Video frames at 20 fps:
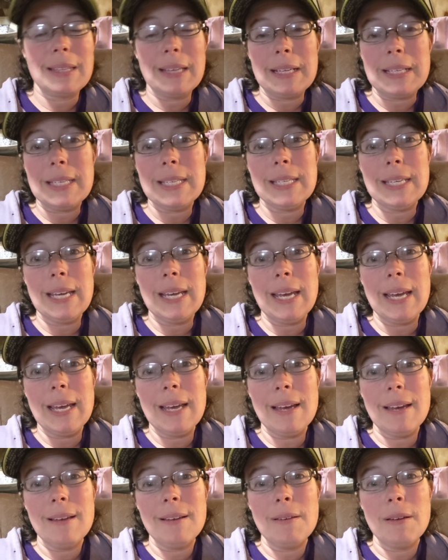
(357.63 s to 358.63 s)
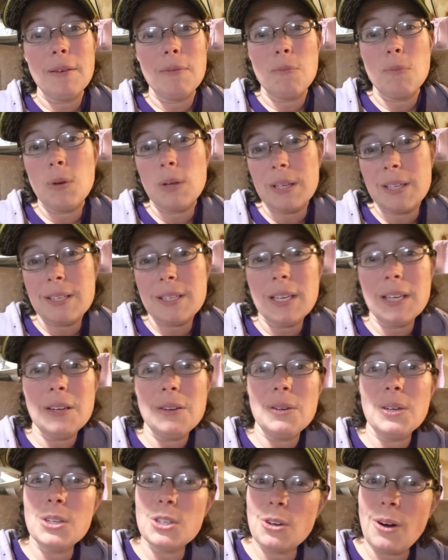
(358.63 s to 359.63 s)
Let's see, we'll
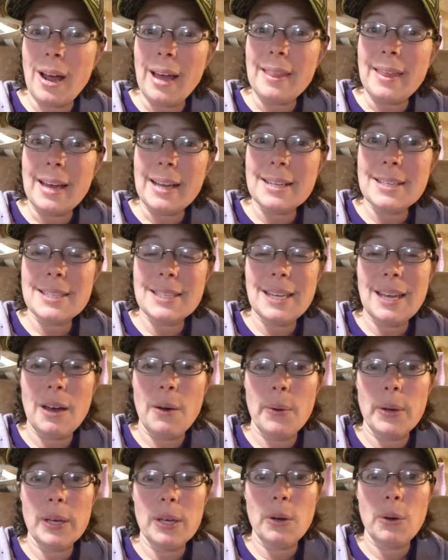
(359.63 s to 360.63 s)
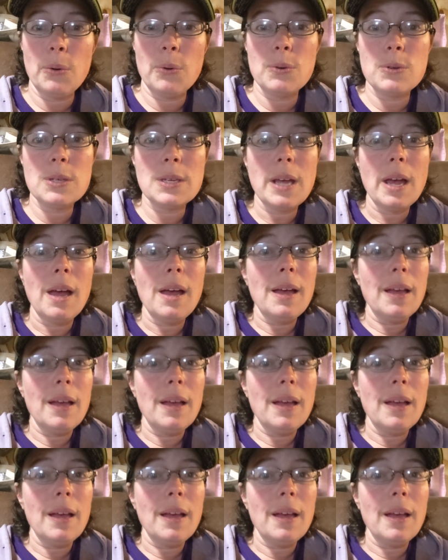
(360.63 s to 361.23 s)
continue to try that and see how it goes.